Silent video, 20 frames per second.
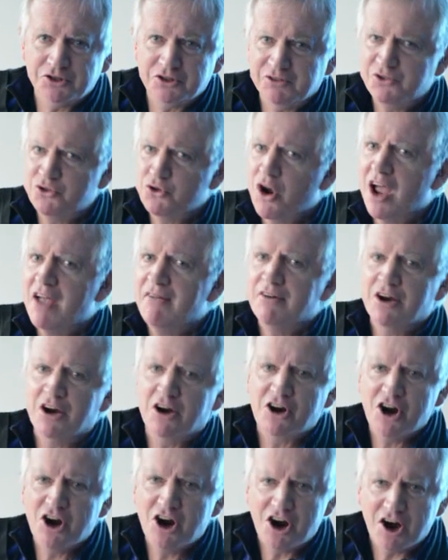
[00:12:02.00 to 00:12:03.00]
of driving our
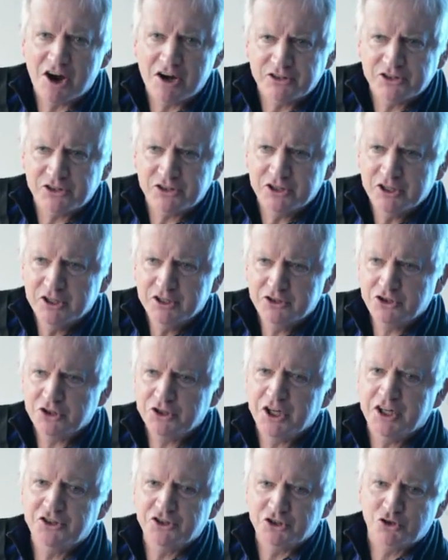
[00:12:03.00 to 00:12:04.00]
cars. So
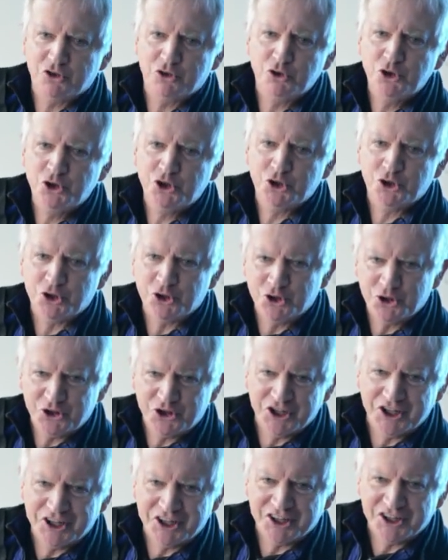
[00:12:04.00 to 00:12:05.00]
that's a crucial
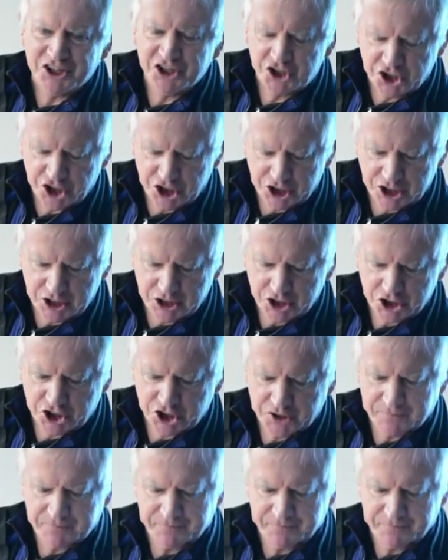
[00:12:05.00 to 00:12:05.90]
thing to change.